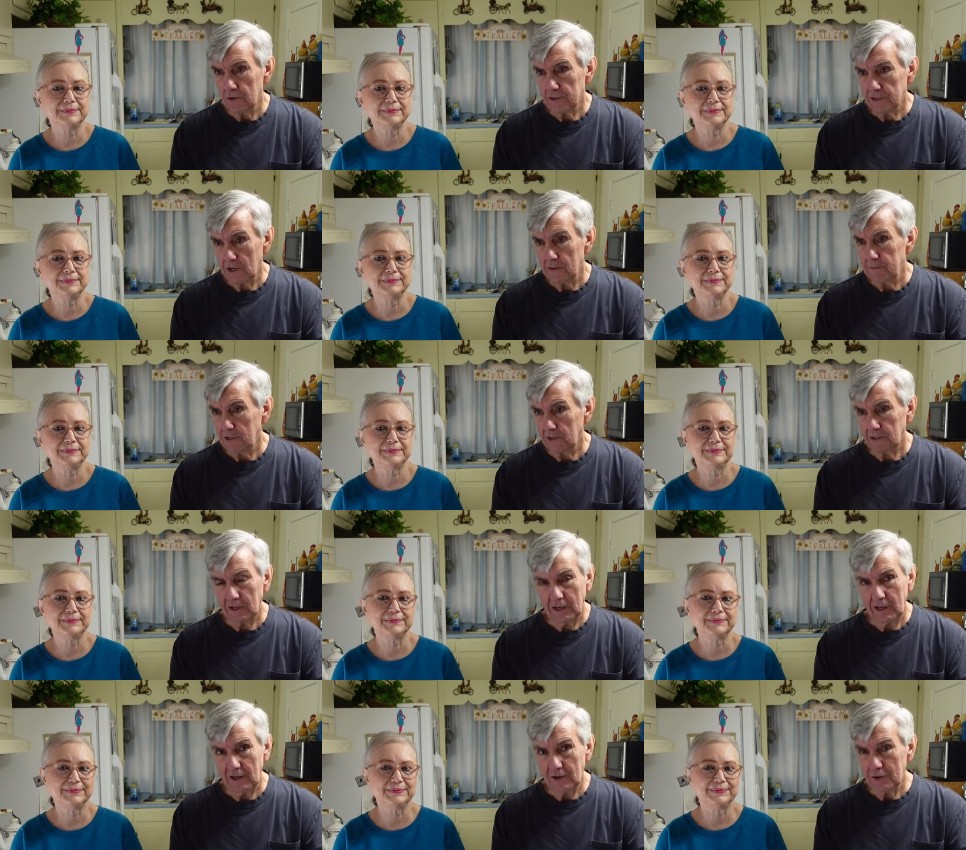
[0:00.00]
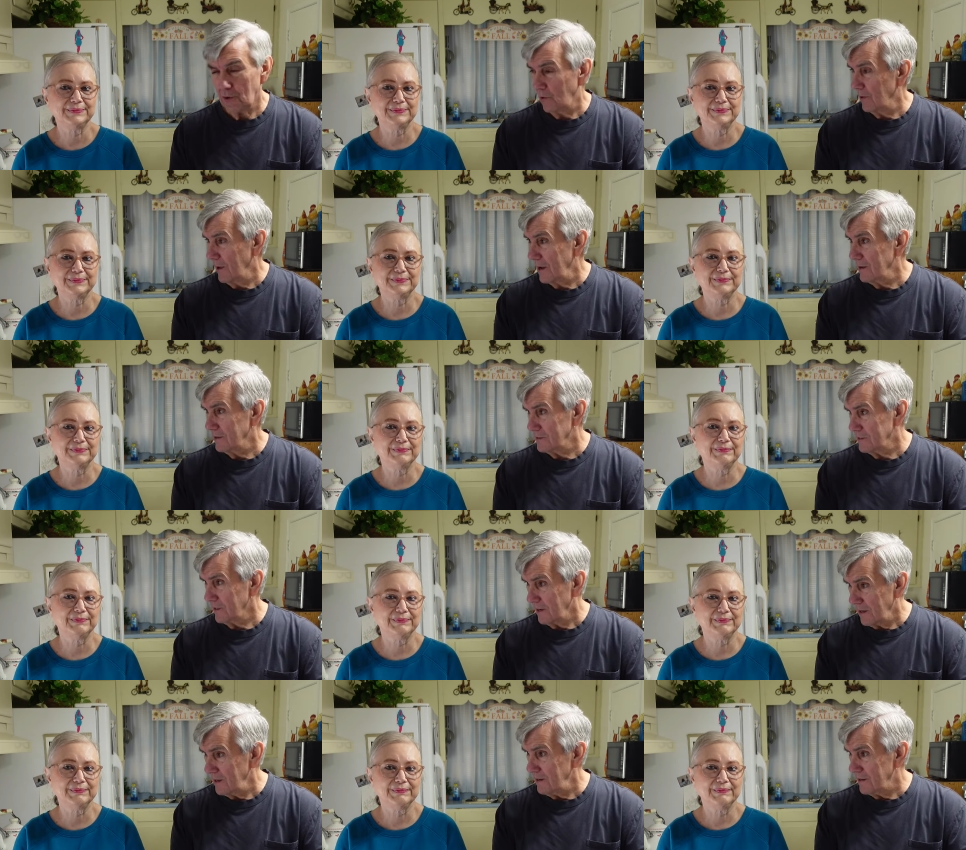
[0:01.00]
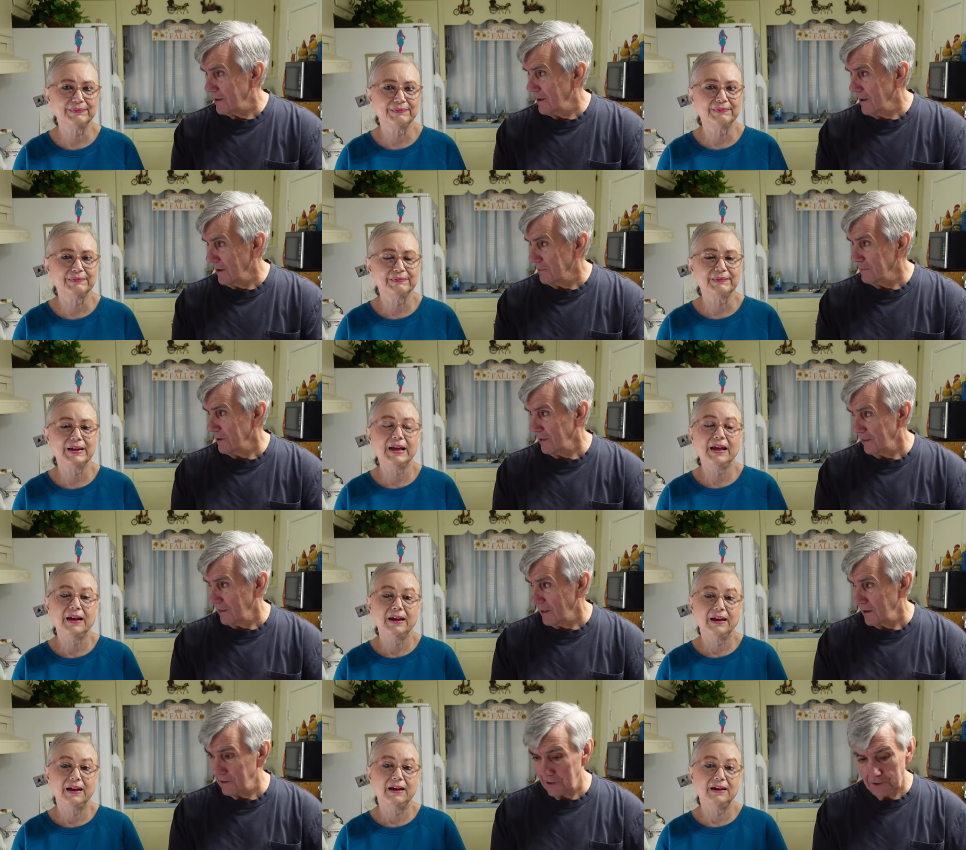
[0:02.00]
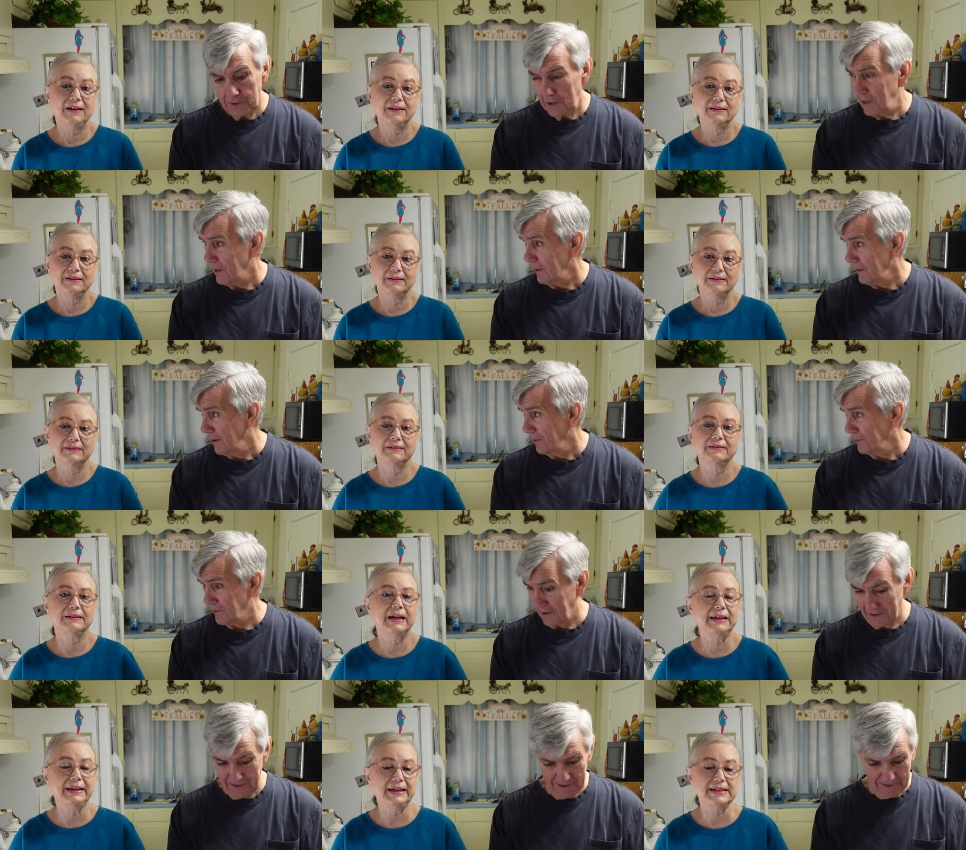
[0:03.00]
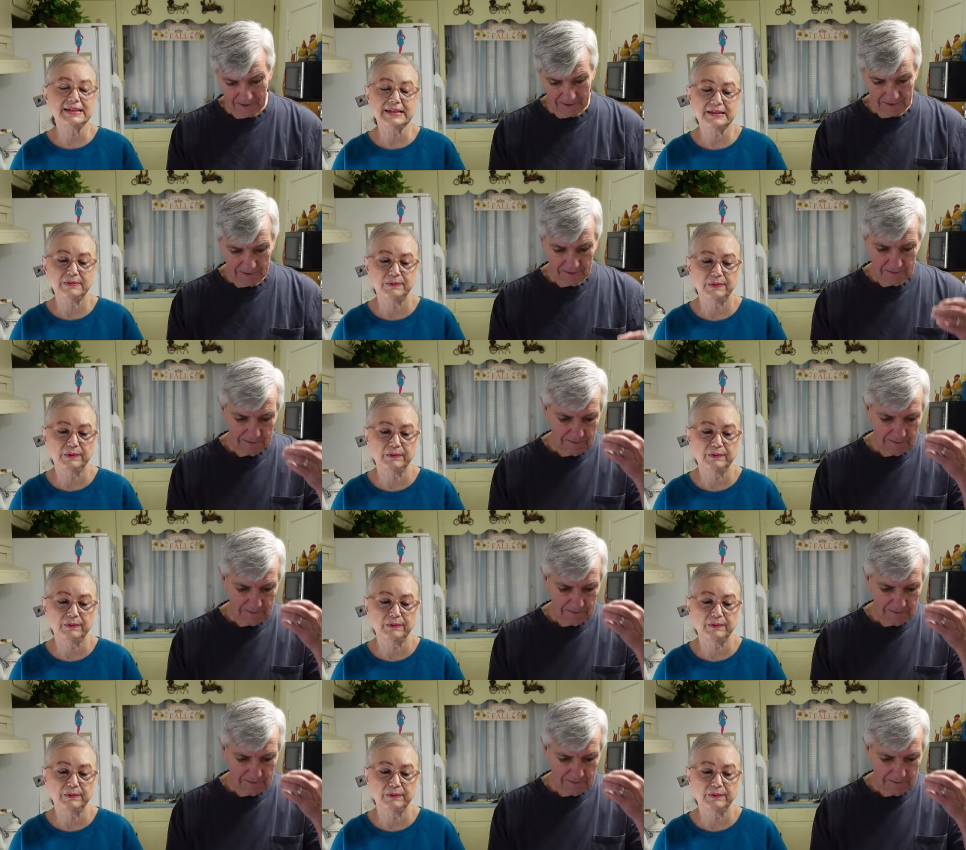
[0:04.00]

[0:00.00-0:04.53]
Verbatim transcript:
Speaker 1: subject to getting tornadoes at any time, and they do hit, don't they?
Speaker 2: Yes, and